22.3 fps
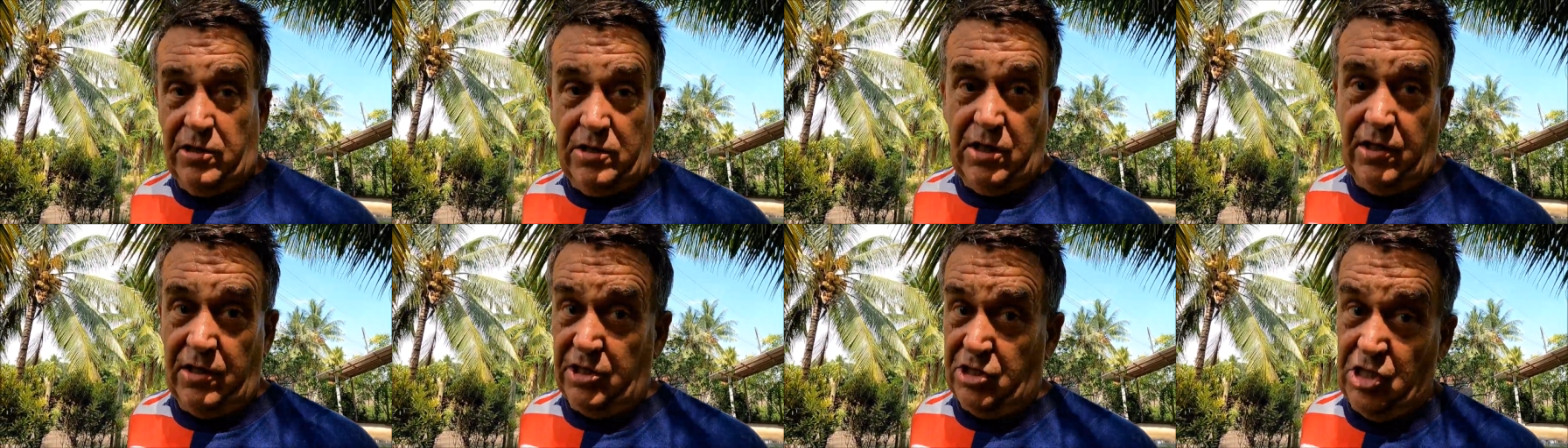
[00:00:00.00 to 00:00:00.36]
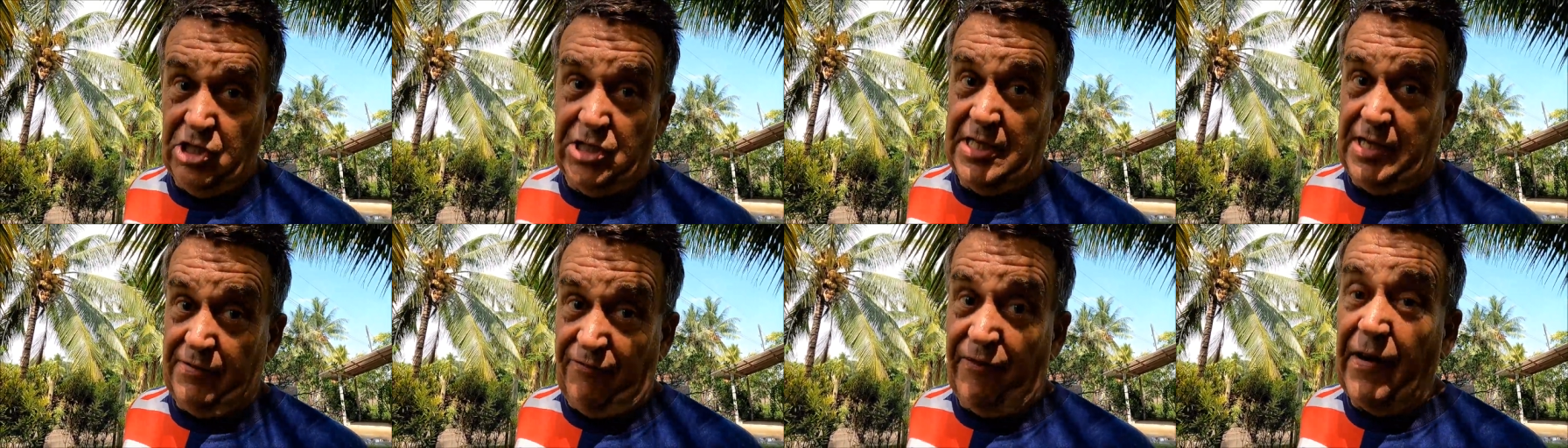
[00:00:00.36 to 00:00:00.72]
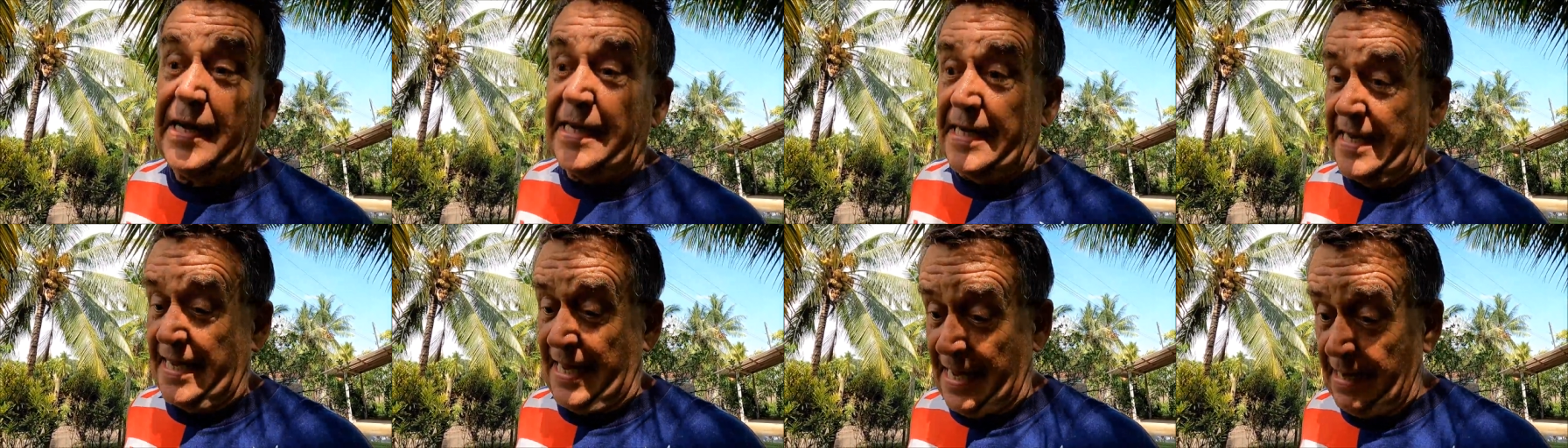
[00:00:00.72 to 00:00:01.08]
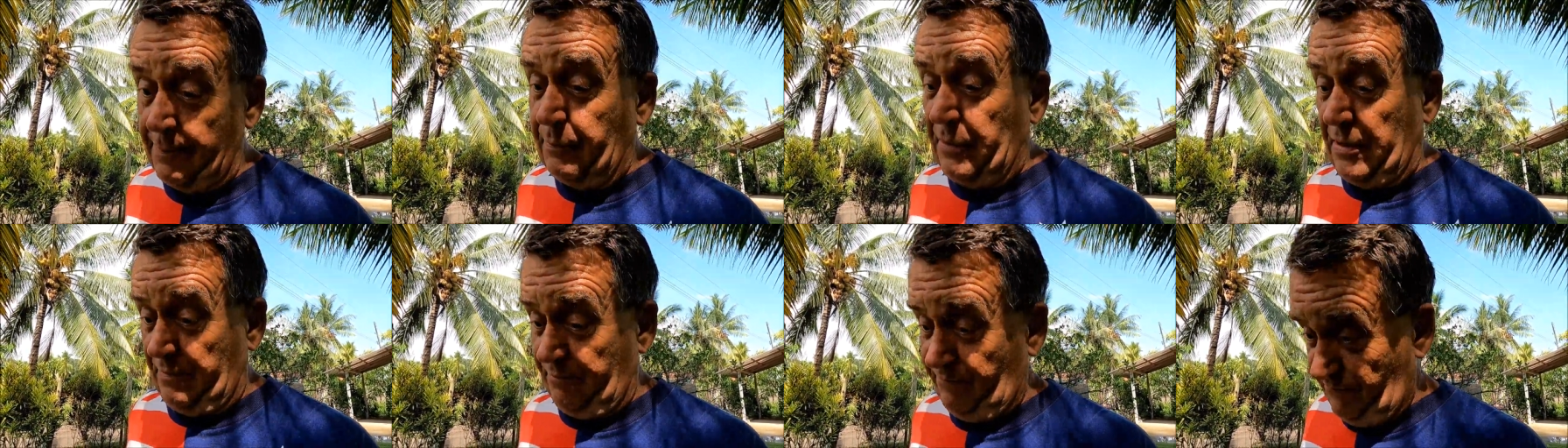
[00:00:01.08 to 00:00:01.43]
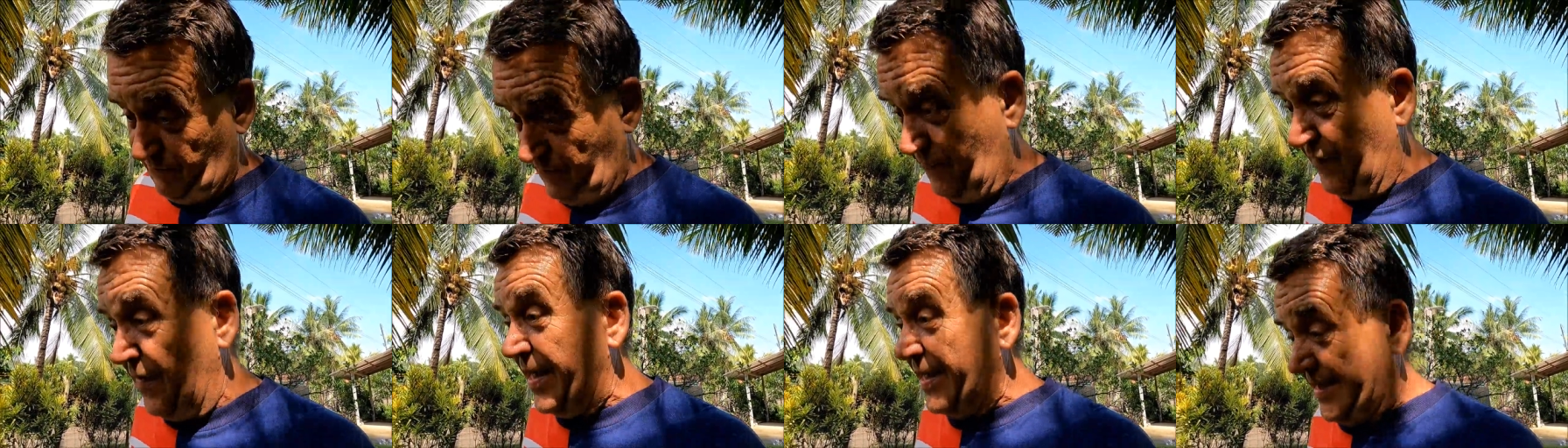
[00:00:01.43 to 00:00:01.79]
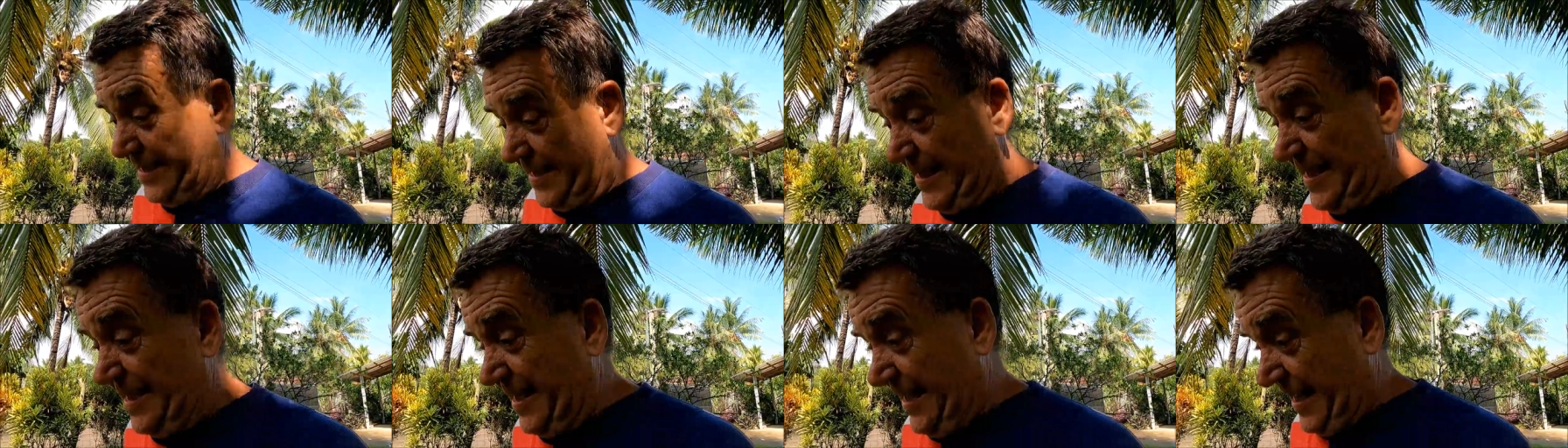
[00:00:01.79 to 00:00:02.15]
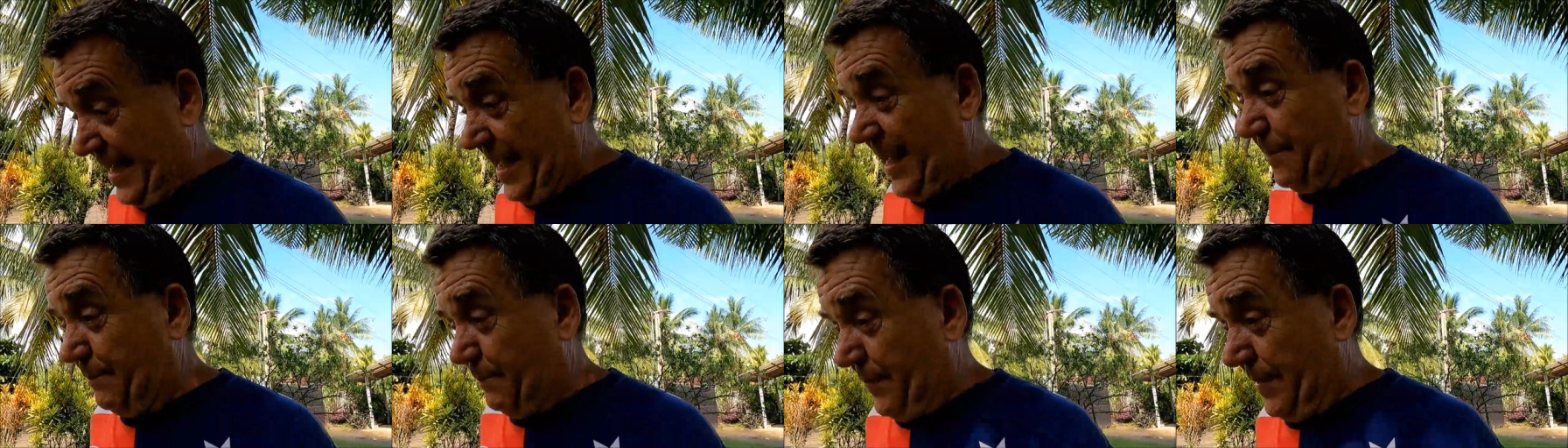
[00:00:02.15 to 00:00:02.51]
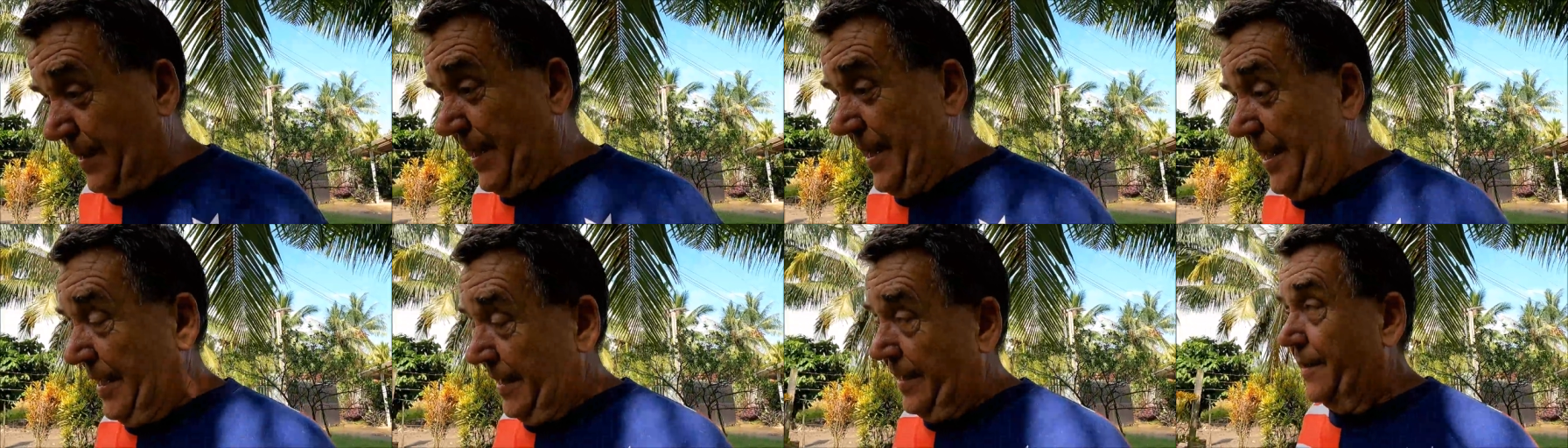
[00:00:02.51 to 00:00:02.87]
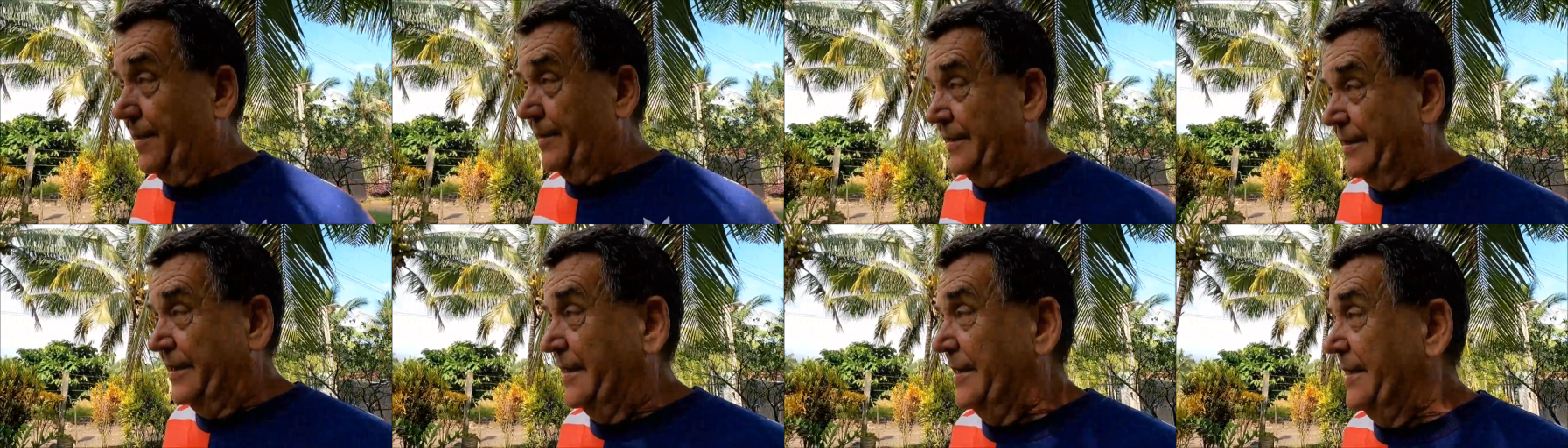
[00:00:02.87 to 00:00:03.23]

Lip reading: tell you, she's fucking happy. Fucking happy.